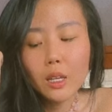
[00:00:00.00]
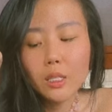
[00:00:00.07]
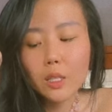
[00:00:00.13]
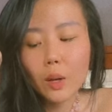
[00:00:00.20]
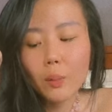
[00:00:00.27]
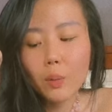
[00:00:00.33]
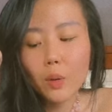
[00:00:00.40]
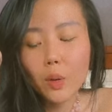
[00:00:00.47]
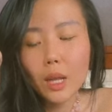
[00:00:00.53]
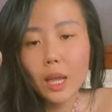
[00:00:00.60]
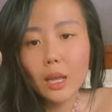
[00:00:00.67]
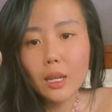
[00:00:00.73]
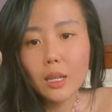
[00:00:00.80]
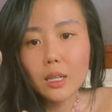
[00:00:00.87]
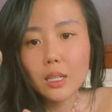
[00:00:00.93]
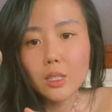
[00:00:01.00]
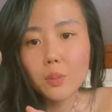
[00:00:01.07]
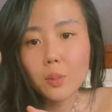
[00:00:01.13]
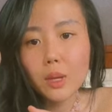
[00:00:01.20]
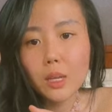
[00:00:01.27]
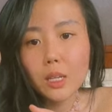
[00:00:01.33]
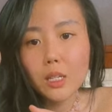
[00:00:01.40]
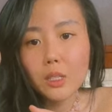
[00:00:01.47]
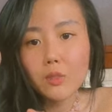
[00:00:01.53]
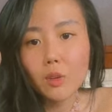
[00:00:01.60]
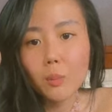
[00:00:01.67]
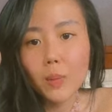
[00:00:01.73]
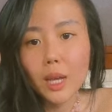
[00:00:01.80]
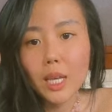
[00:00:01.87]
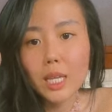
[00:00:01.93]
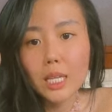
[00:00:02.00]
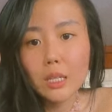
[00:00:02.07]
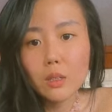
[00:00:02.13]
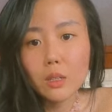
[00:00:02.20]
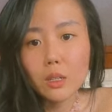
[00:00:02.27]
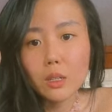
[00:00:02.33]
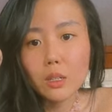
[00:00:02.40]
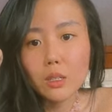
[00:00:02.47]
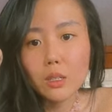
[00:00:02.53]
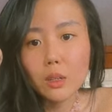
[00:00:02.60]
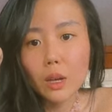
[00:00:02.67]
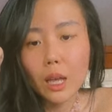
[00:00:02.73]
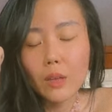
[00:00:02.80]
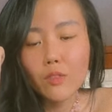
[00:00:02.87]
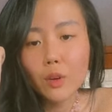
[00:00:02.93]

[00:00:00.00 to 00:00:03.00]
So I'm creating this piece for my healers, okay?